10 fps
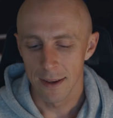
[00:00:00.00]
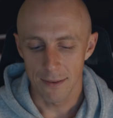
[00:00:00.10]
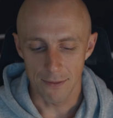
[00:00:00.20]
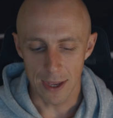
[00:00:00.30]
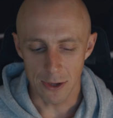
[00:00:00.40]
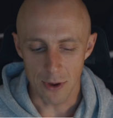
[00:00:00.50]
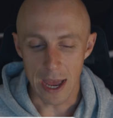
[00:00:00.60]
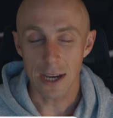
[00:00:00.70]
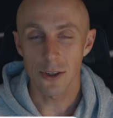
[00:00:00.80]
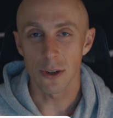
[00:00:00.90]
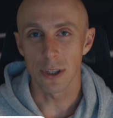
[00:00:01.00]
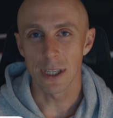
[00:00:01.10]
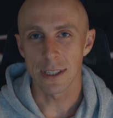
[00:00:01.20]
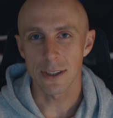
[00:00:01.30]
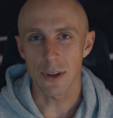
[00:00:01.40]
when you
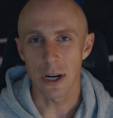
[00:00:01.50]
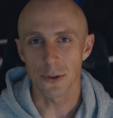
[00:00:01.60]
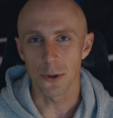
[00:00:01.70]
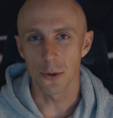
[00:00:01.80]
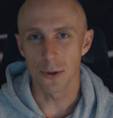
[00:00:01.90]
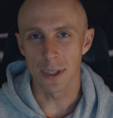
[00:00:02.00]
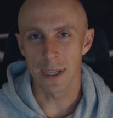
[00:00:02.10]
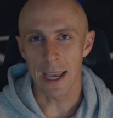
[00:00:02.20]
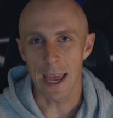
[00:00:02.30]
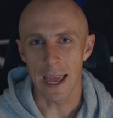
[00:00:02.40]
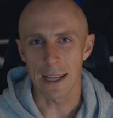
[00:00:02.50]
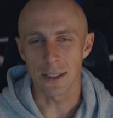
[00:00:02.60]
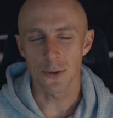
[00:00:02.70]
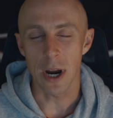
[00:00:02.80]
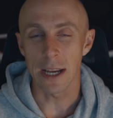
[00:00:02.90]
actually start using
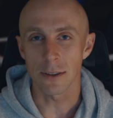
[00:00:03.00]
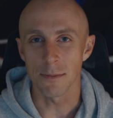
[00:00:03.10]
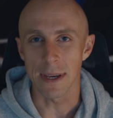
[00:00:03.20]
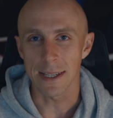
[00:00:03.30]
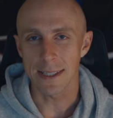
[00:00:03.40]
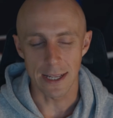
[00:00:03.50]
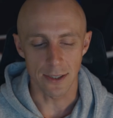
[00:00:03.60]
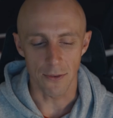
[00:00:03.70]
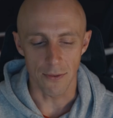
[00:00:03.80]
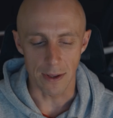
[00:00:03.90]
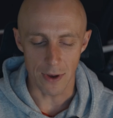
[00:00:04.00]
and trying to make sense of them.